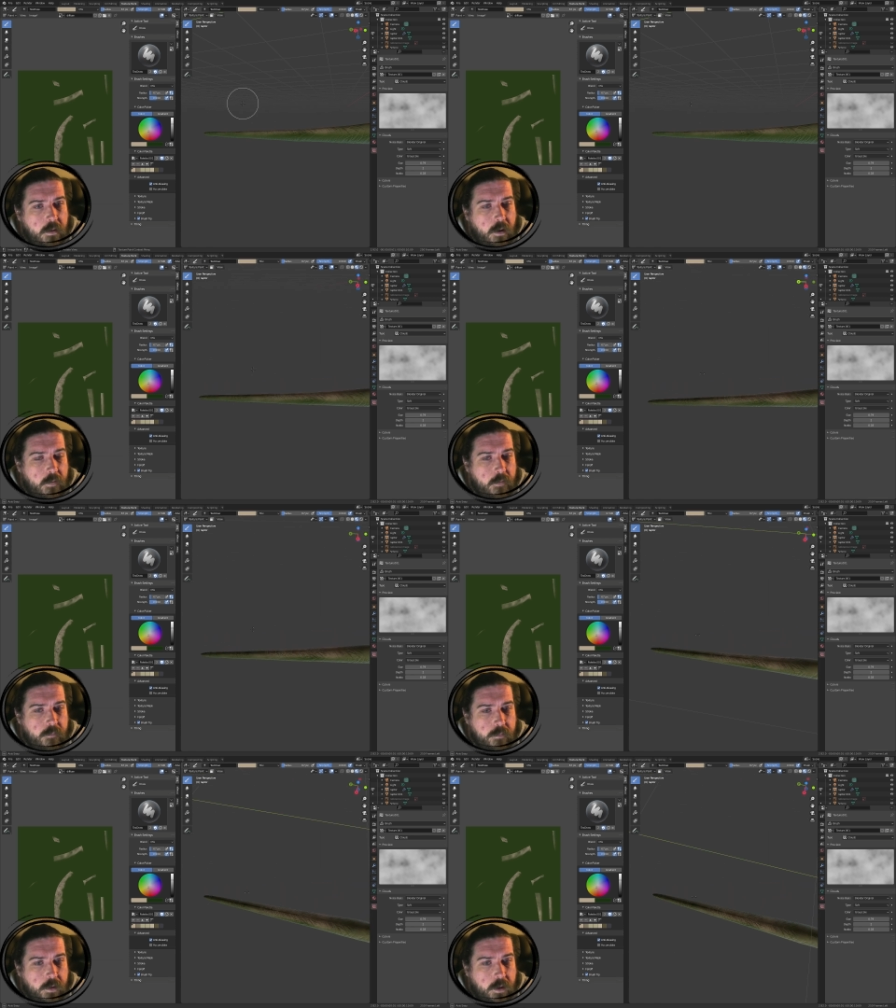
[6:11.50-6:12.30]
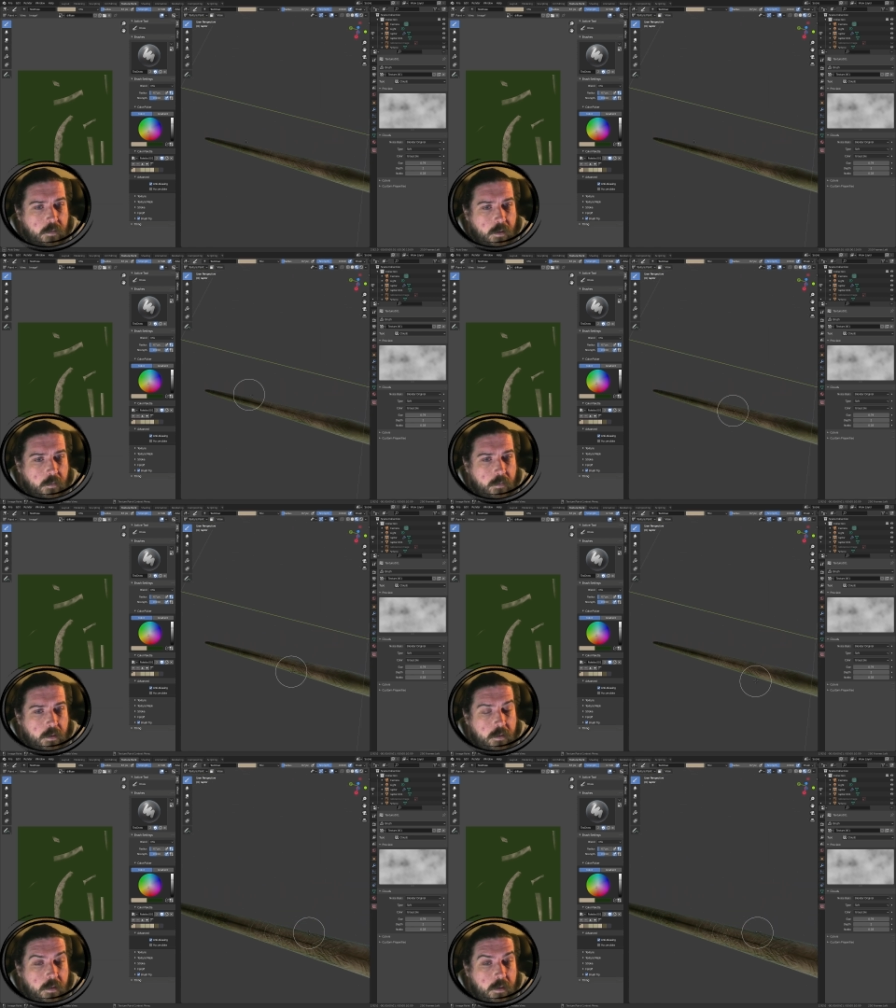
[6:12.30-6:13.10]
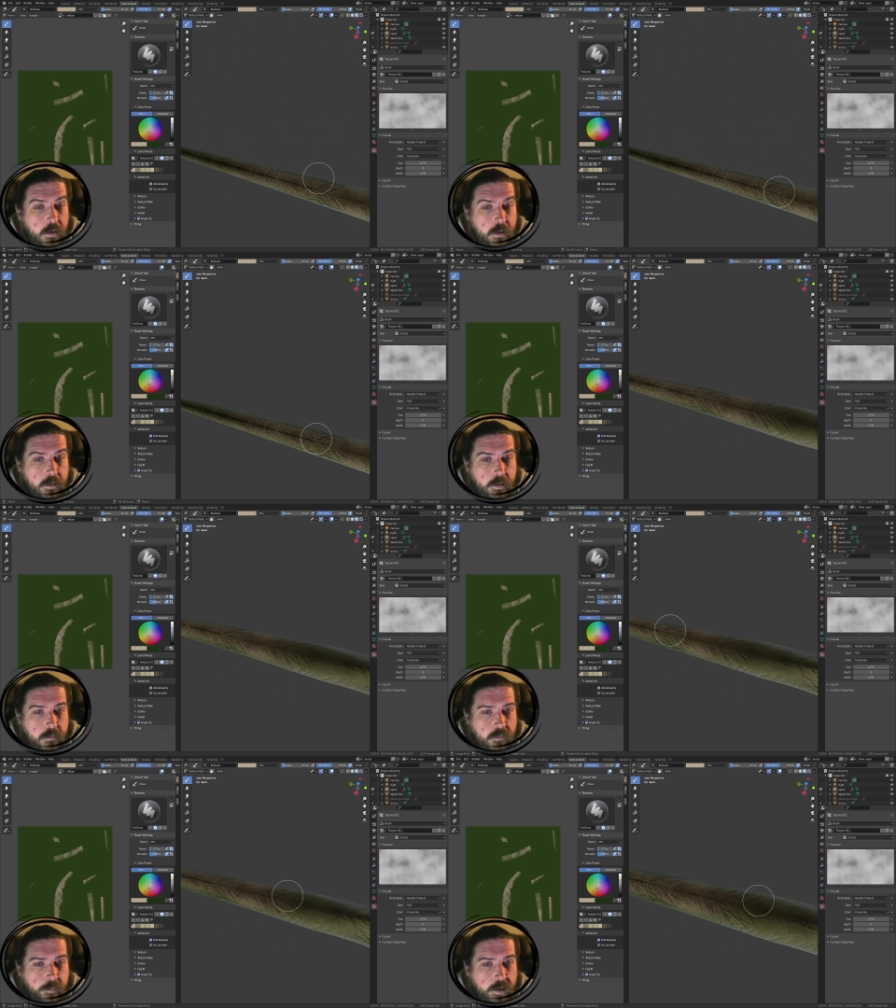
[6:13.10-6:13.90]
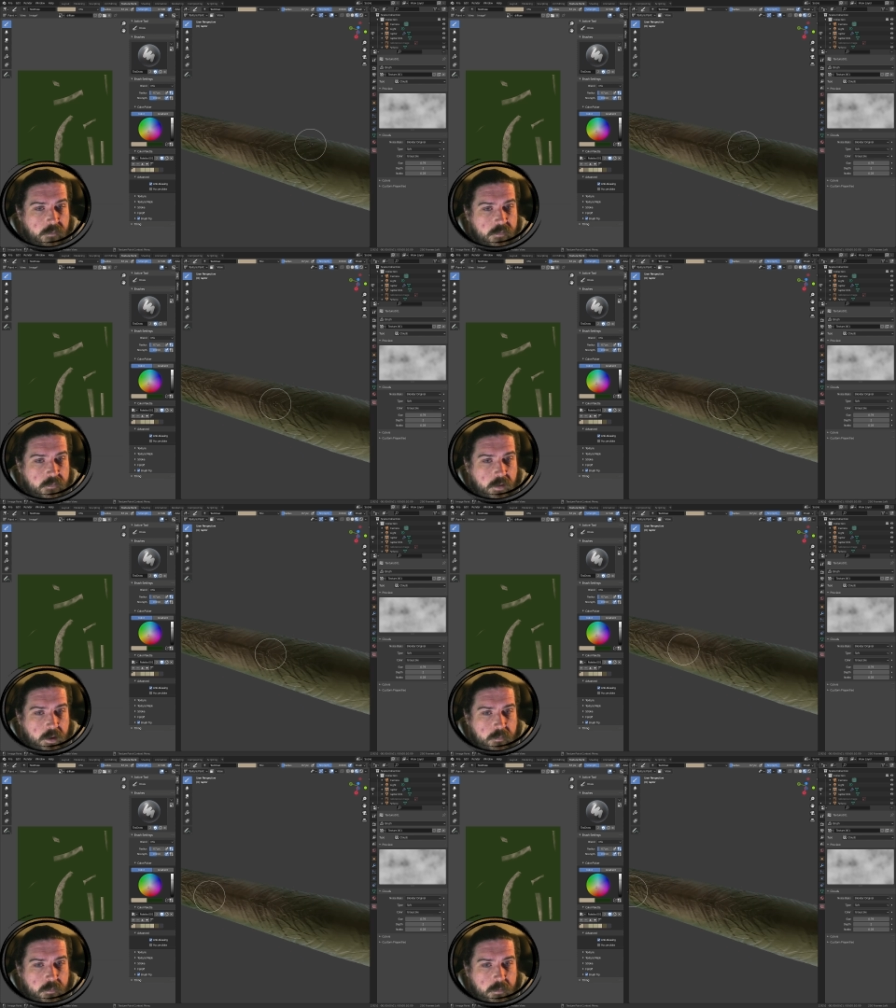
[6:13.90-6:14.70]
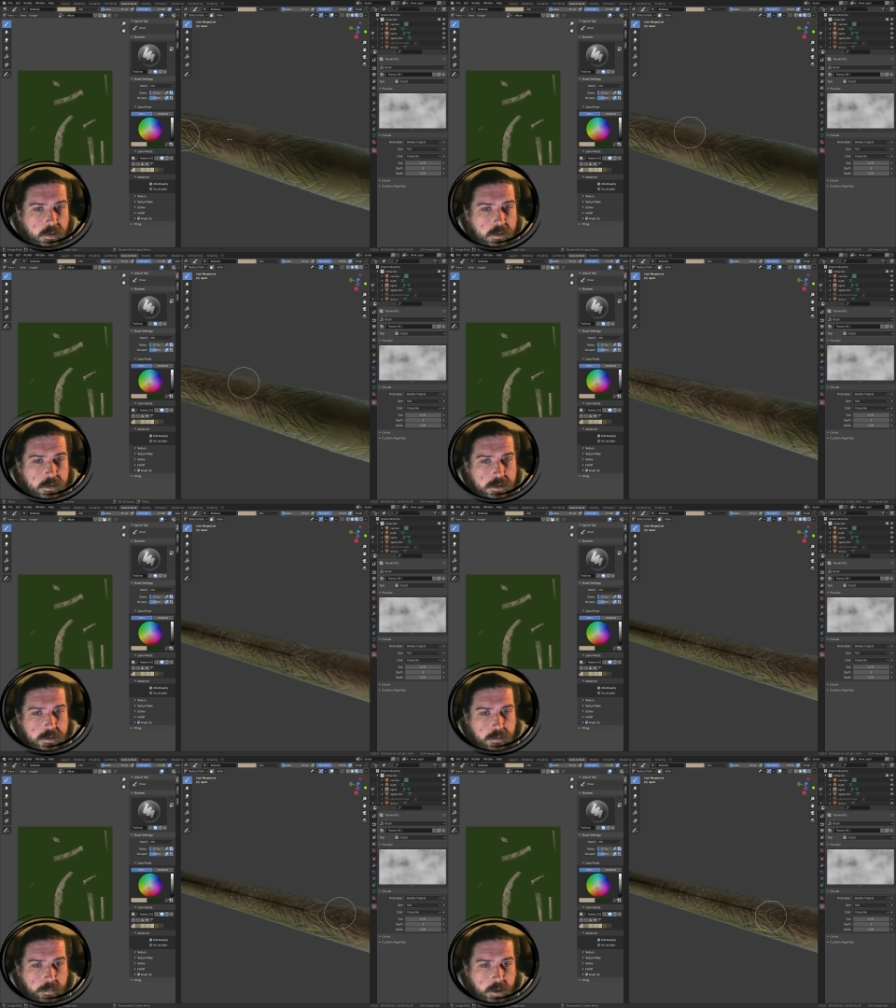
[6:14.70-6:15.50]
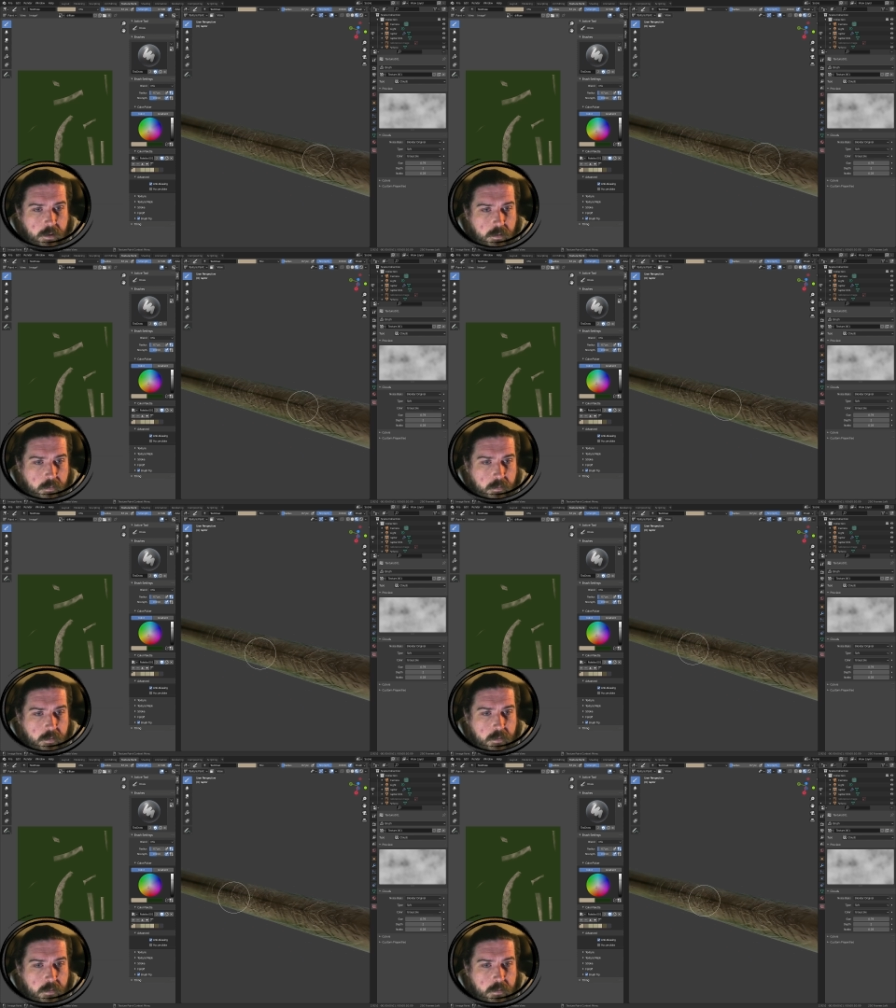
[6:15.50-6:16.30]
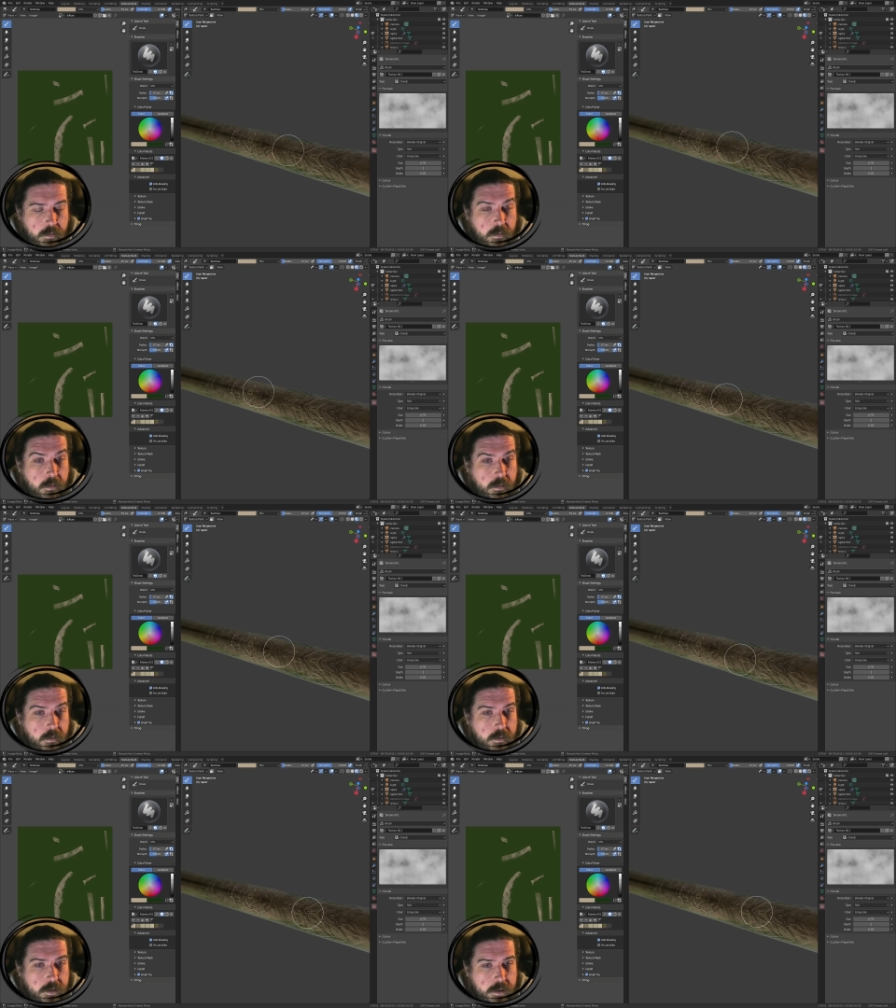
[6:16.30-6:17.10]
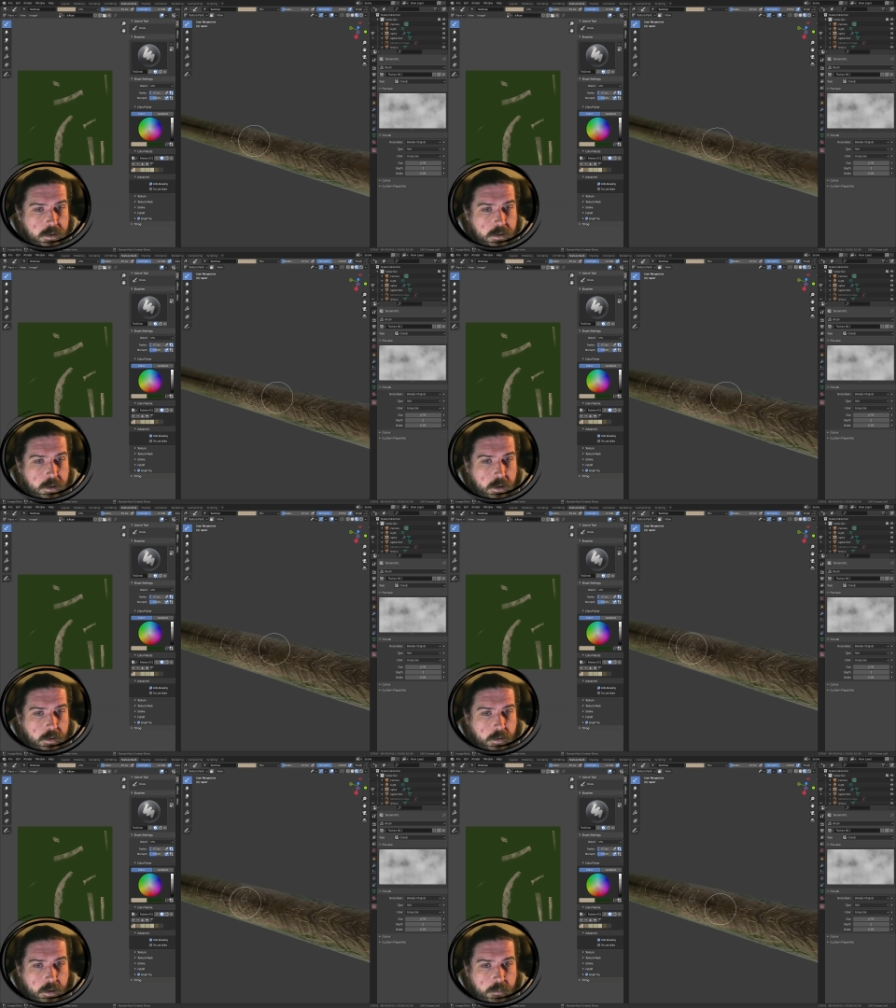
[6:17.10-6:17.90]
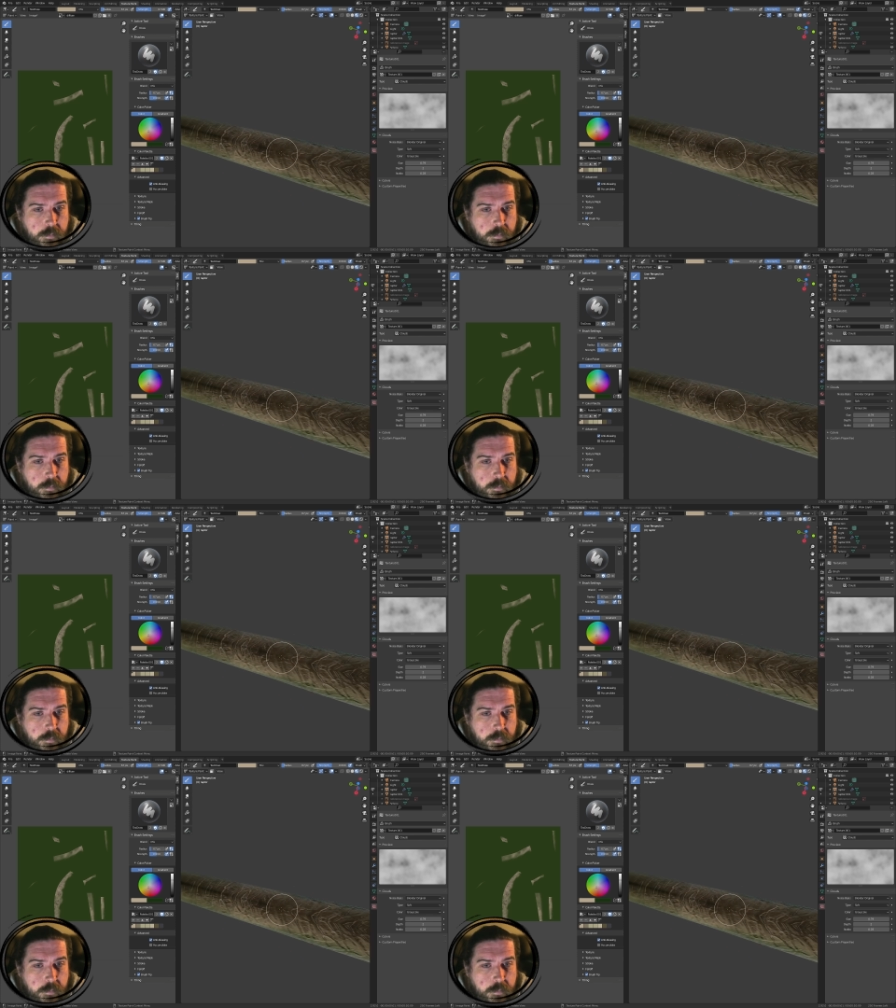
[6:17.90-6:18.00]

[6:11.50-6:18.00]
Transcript: And that's working quite well. Now there is a bit of a seam, so I need to zoom in to clean that up.